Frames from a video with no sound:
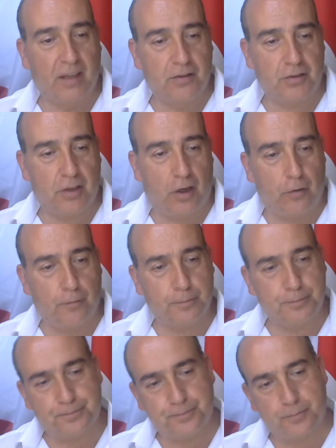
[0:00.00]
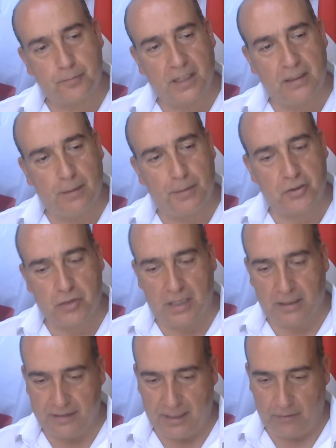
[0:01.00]
So let me
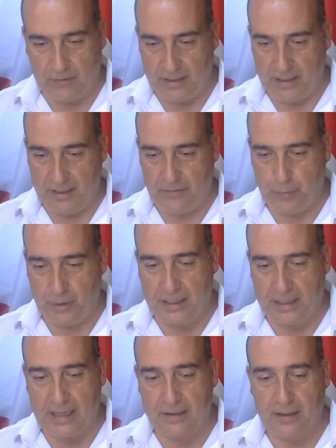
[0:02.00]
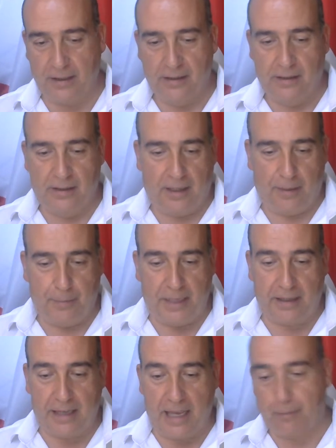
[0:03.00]
check now if we can
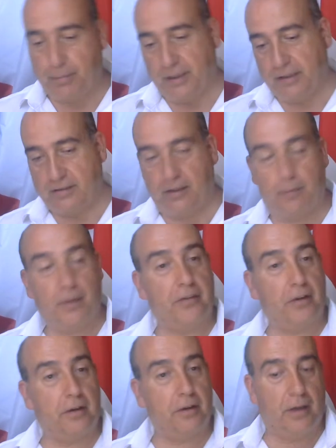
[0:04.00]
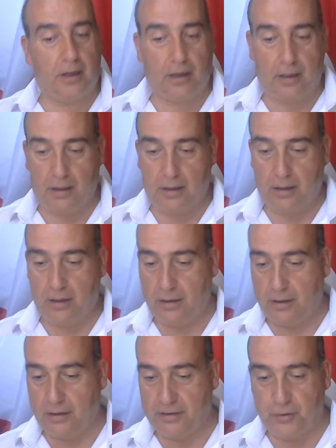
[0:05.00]
make happy some
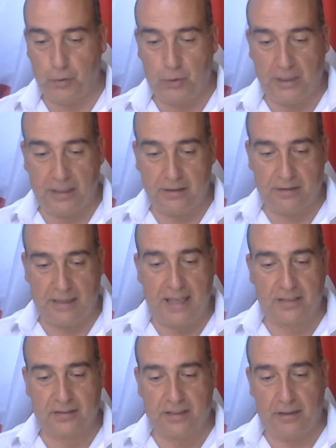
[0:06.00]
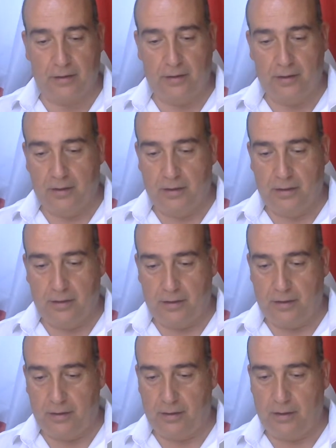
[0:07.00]
other student asking
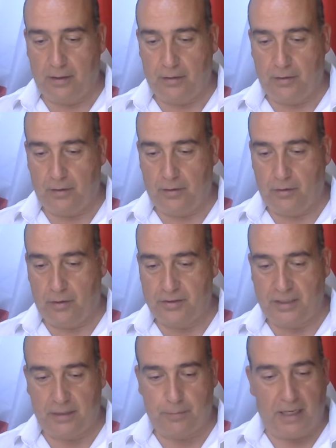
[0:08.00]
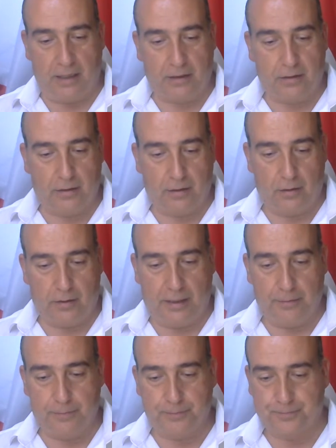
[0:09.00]
or setback.
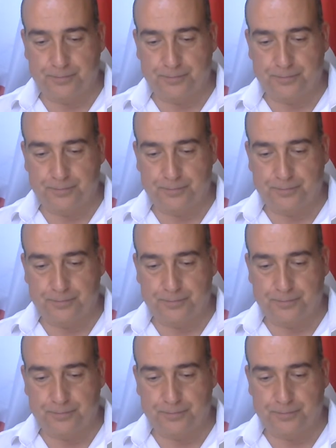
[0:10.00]
Okay.